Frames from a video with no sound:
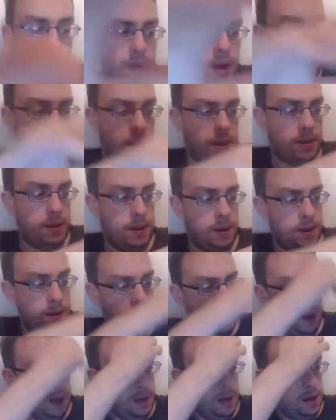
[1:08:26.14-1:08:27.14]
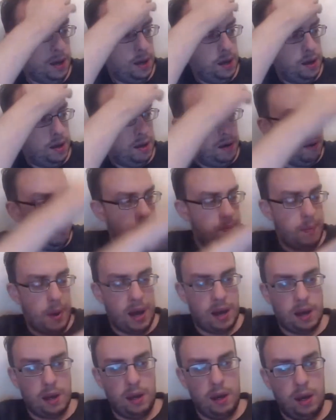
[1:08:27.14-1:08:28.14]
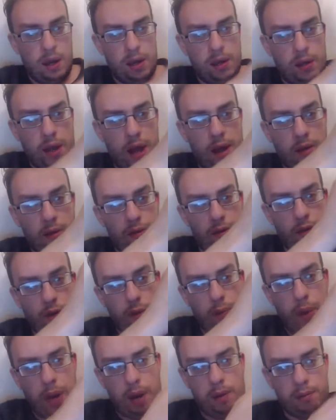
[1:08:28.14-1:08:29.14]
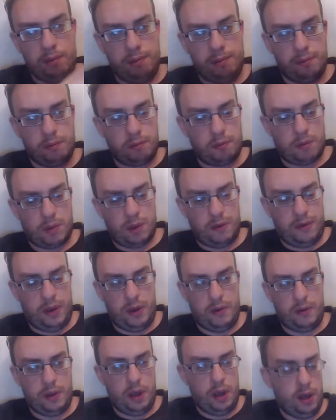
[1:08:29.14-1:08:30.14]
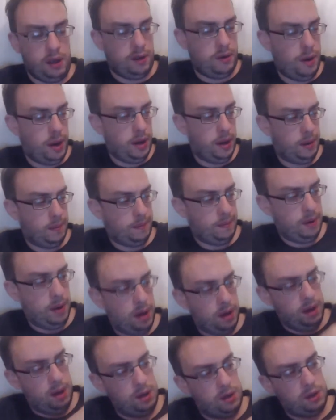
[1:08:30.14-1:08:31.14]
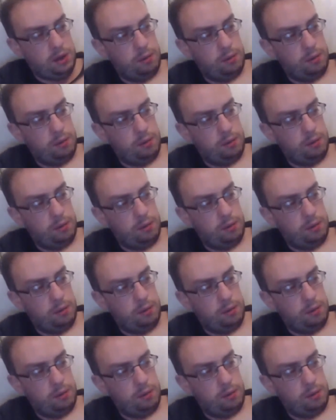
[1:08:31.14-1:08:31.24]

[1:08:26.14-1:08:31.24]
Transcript: Direct were banging these out for about 15 quid, and this